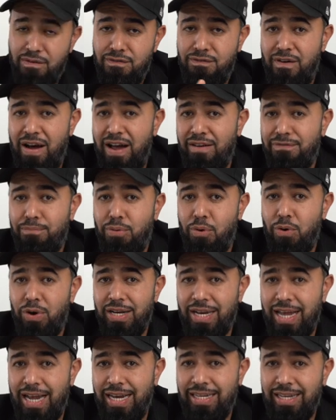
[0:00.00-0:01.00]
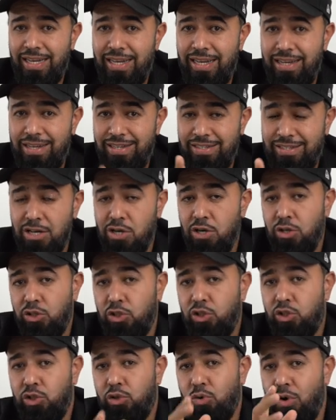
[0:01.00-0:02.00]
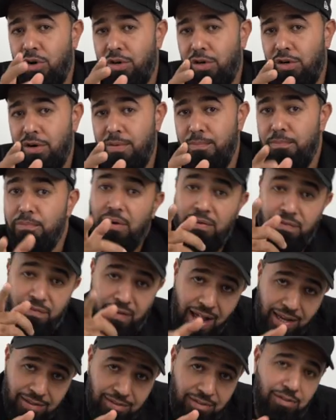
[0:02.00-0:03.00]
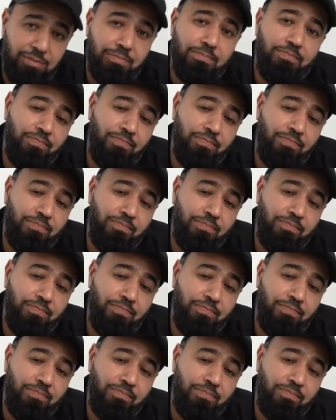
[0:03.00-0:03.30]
5.8 is shorter but faster.